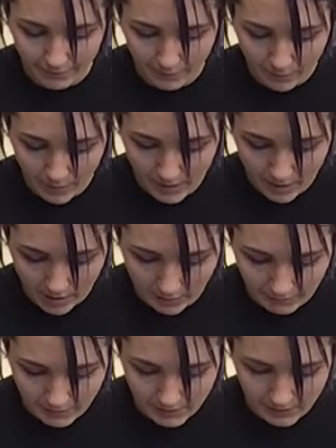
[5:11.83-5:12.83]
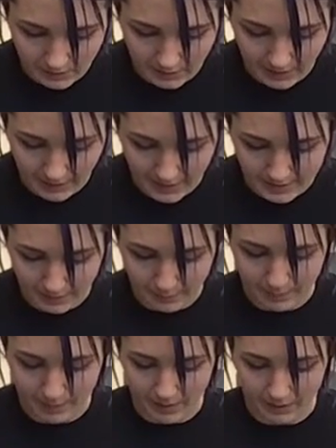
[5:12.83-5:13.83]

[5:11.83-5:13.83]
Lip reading: what all of these look like as I prepare